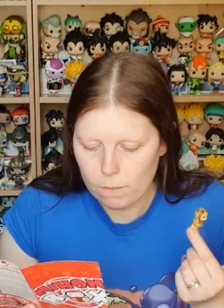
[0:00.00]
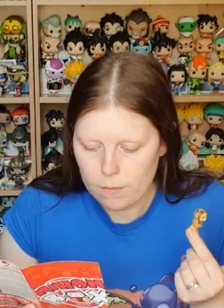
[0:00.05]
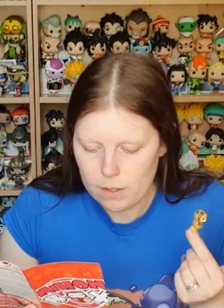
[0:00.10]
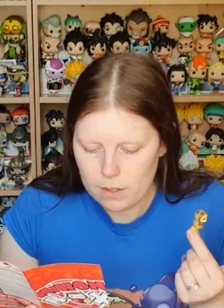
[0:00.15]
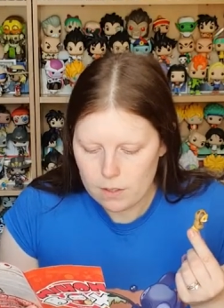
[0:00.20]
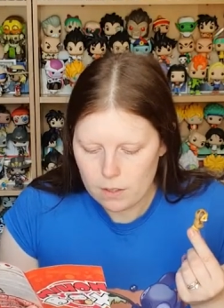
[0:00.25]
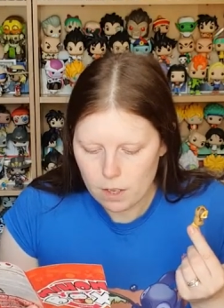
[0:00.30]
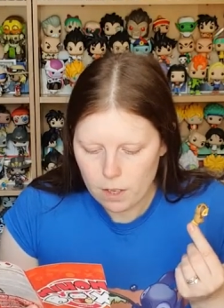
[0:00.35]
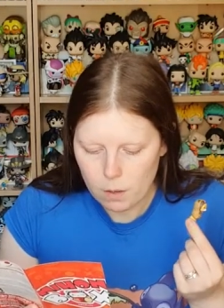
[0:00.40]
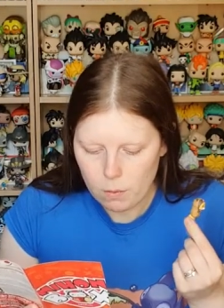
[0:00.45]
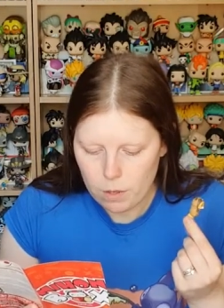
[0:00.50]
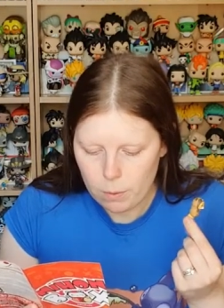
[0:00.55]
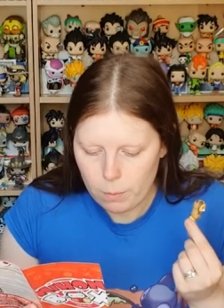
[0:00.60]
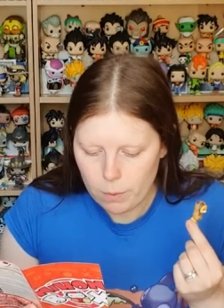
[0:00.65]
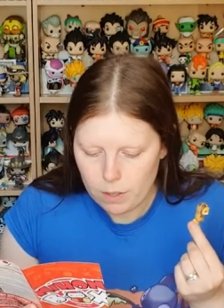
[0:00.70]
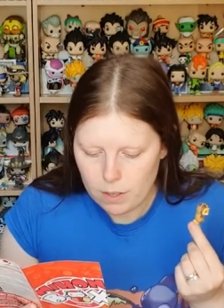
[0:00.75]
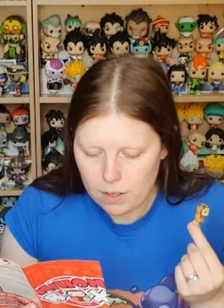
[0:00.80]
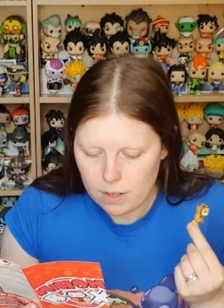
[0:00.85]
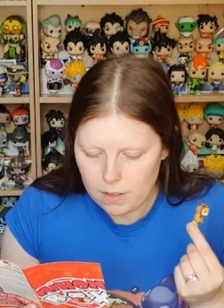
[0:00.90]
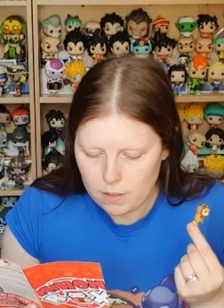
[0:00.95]
These kawaii
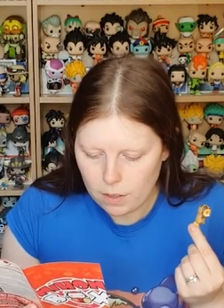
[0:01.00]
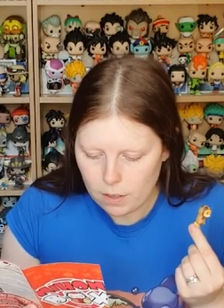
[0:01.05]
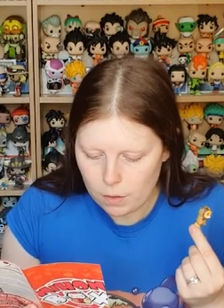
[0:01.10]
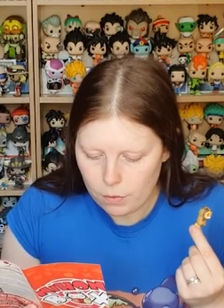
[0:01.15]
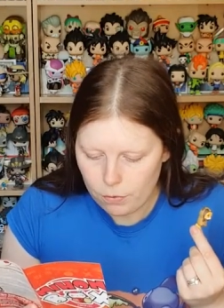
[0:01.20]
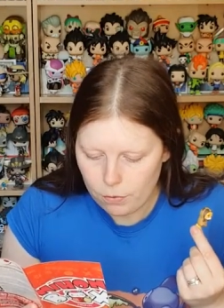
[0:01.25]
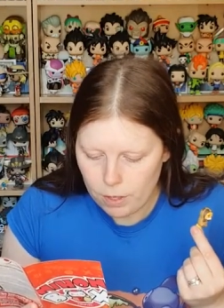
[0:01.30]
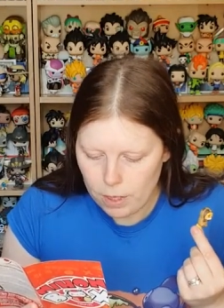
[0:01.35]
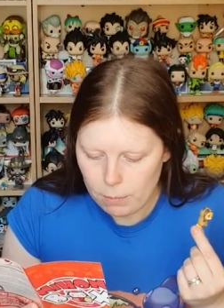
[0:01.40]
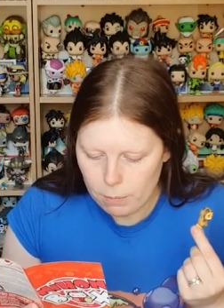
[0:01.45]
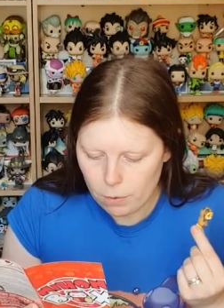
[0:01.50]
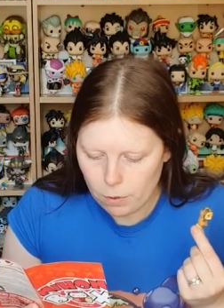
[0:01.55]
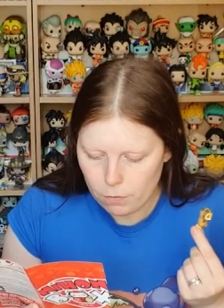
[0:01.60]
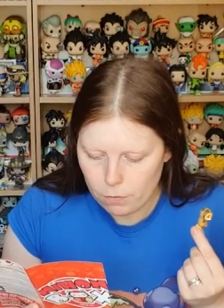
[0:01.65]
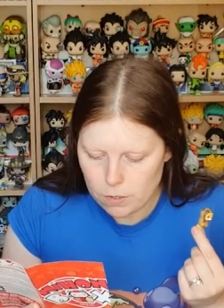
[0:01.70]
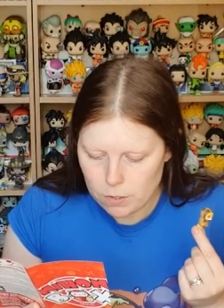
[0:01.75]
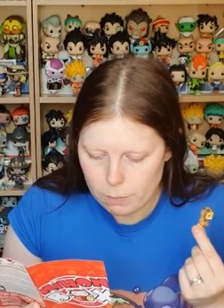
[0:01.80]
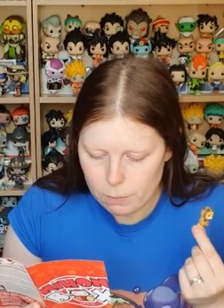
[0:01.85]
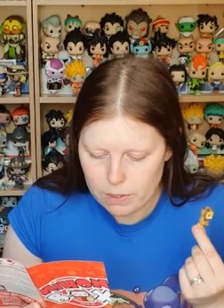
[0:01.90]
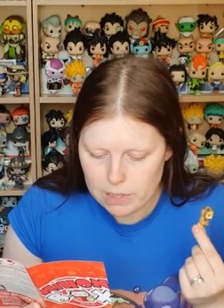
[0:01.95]
buddies are the theme of
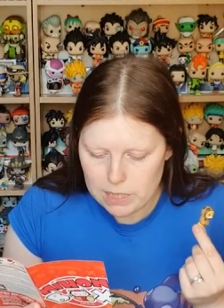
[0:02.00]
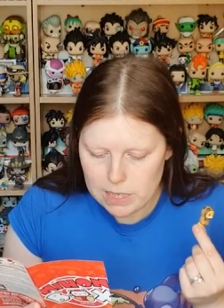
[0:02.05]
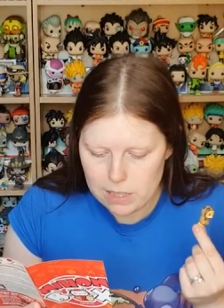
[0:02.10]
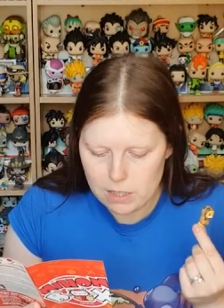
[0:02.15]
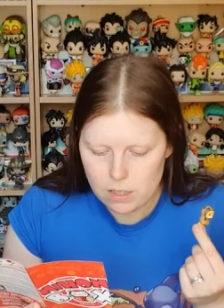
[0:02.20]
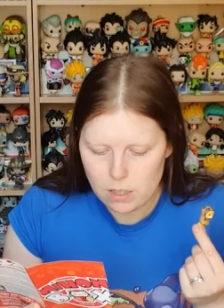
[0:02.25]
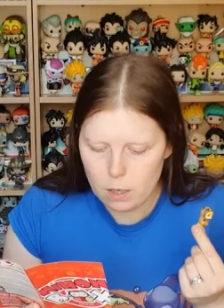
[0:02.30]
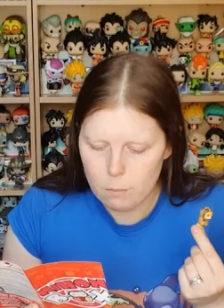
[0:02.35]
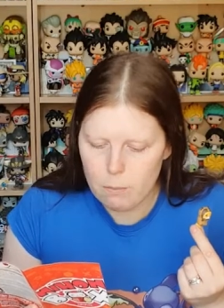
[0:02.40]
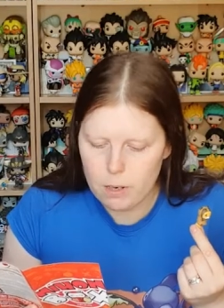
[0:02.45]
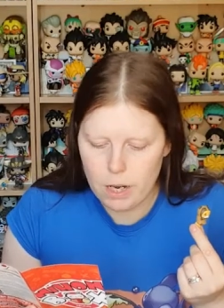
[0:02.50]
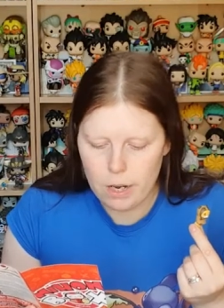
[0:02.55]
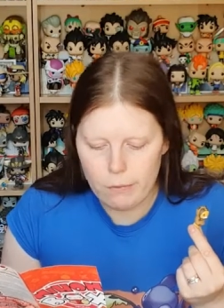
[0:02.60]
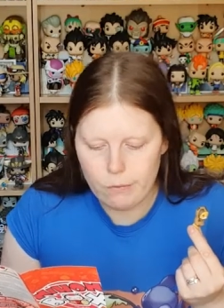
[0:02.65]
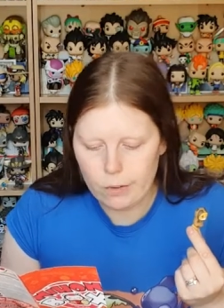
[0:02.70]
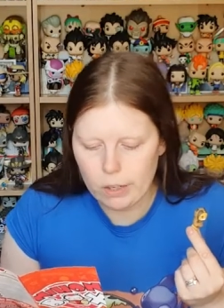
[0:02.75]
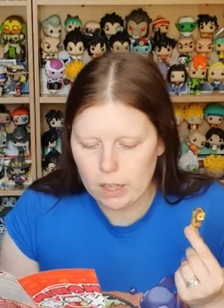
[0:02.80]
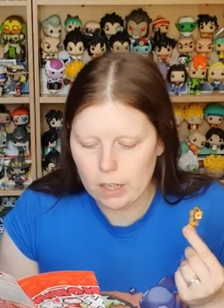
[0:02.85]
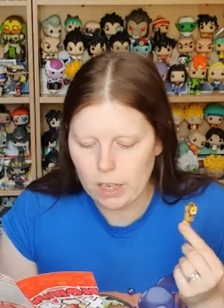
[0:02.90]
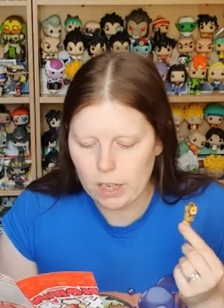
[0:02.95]
this Putitto
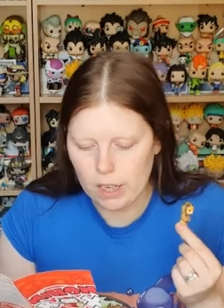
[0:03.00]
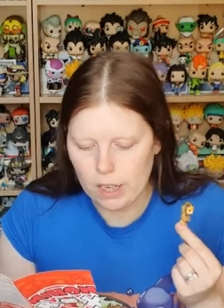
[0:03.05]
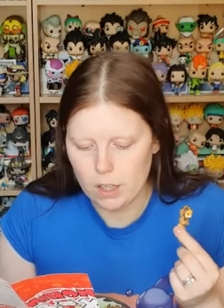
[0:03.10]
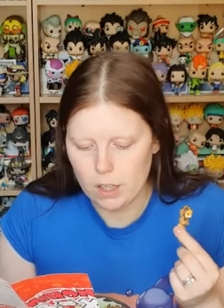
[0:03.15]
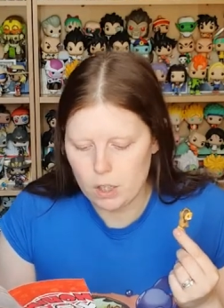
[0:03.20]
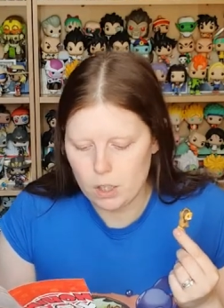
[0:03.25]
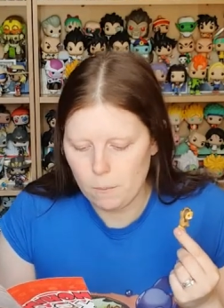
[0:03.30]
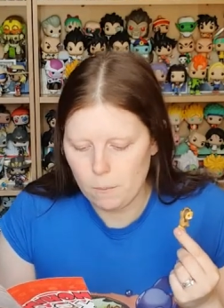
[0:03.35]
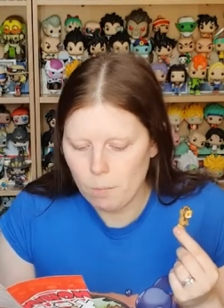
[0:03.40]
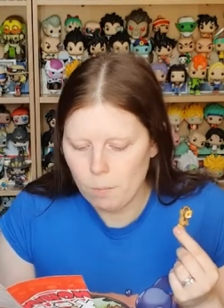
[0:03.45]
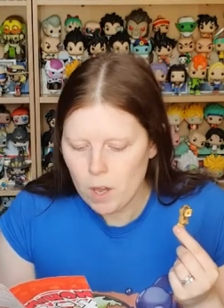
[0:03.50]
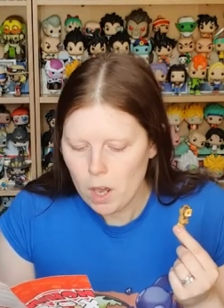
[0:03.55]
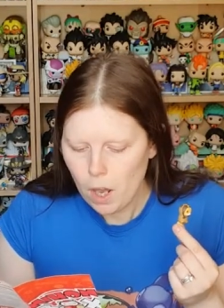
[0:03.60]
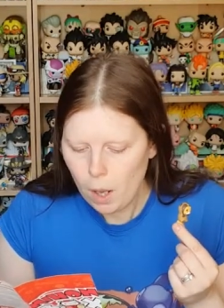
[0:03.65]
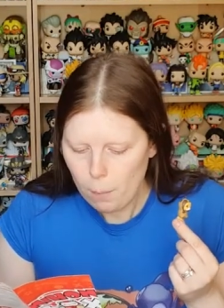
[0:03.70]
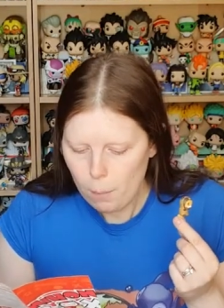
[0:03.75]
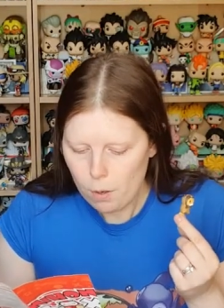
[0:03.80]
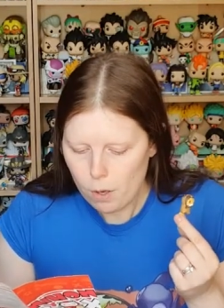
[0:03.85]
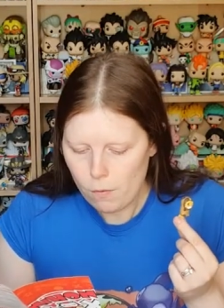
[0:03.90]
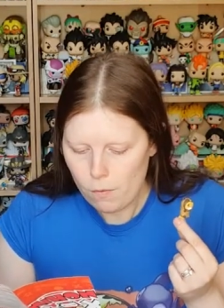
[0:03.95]
minifigure collection,
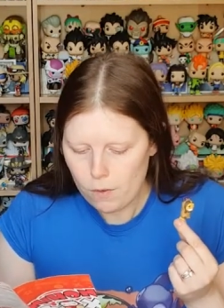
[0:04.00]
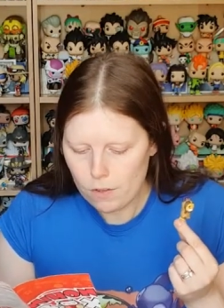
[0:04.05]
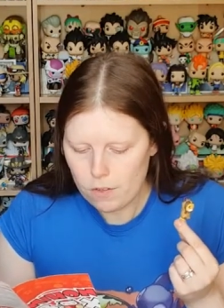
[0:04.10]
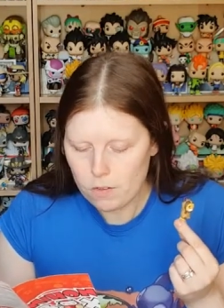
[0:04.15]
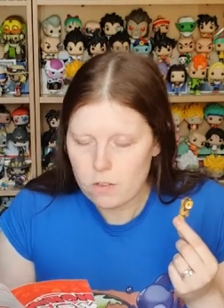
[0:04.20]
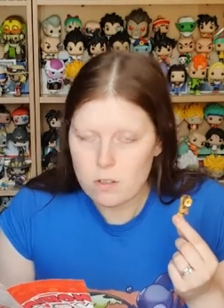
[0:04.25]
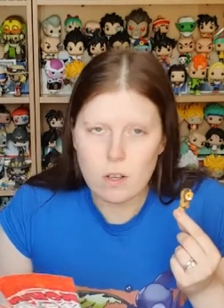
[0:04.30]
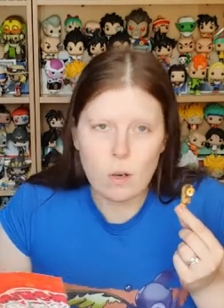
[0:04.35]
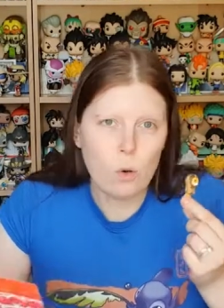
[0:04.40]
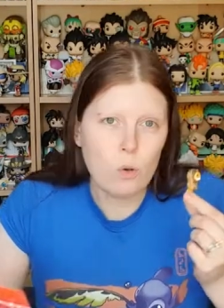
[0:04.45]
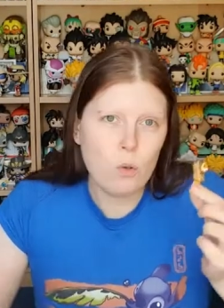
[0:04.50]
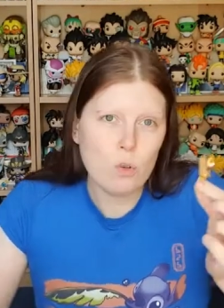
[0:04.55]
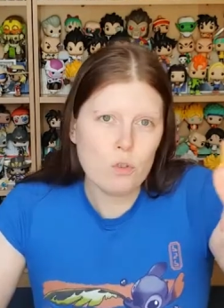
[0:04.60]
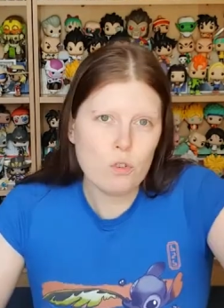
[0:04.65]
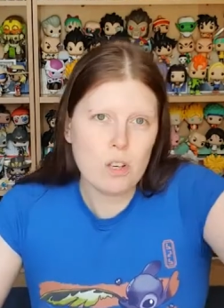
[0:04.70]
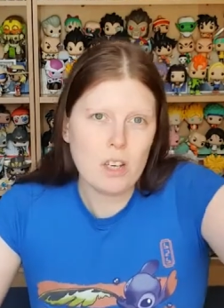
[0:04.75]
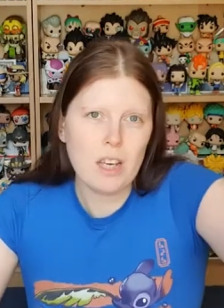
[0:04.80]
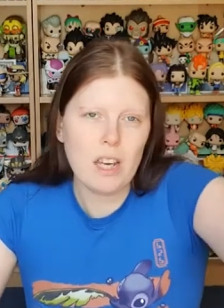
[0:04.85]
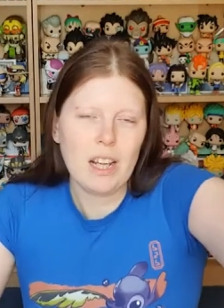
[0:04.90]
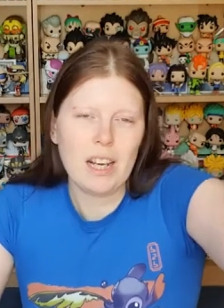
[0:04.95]
perfect to style your
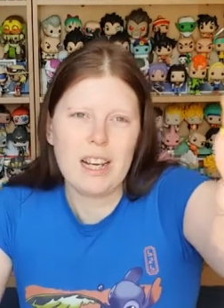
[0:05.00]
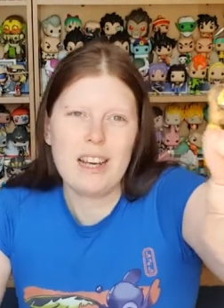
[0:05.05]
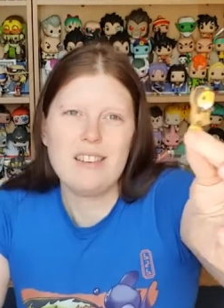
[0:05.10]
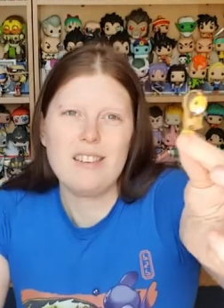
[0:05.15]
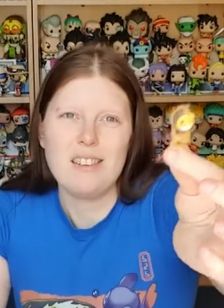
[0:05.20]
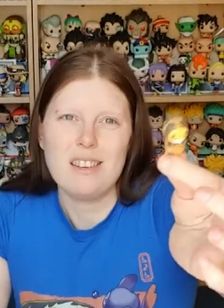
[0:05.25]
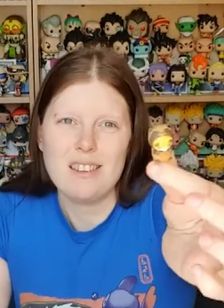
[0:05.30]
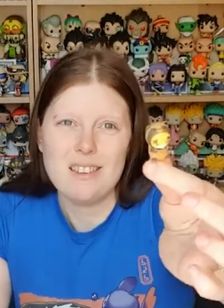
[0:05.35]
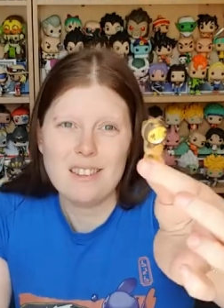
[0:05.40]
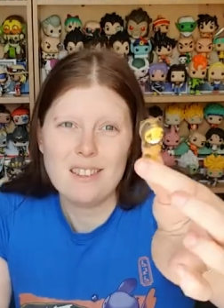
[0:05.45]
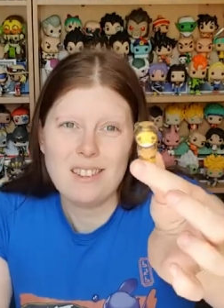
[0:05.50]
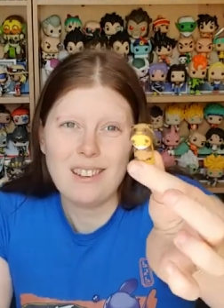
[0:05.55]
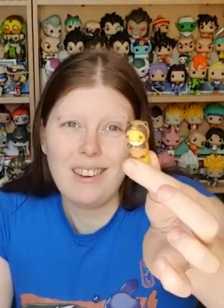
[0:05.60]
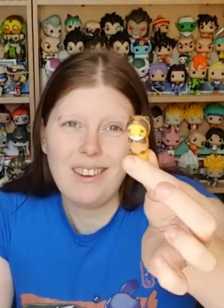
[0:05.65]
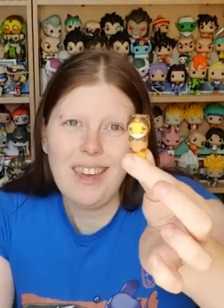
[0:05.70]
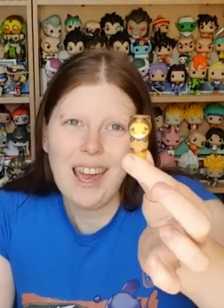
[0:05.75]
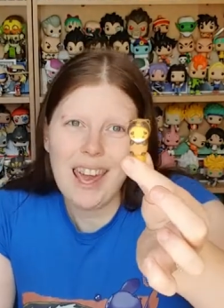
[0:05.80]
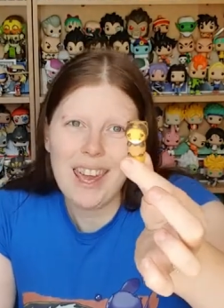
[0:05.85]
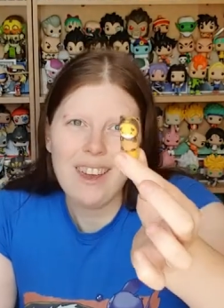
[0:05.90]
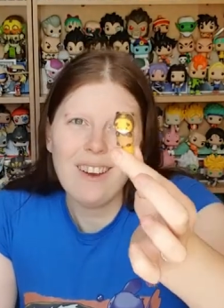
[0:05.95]
drinking glasses. So,
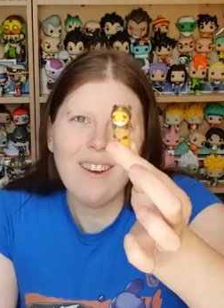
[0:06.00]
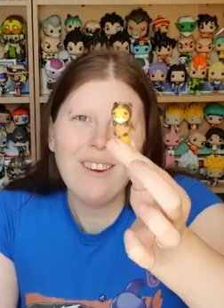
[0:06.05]
yay,